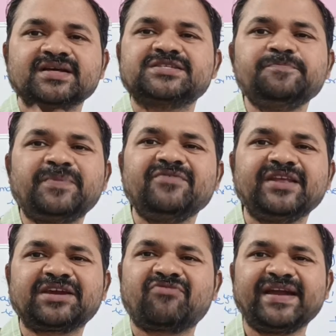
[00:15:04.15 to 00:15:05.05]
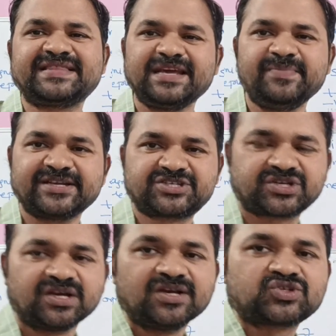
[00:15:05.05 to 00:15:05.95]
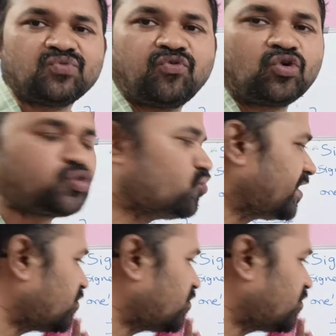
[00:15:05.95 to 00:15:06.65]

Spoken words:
Simply we require 3 bits. So 4 to 1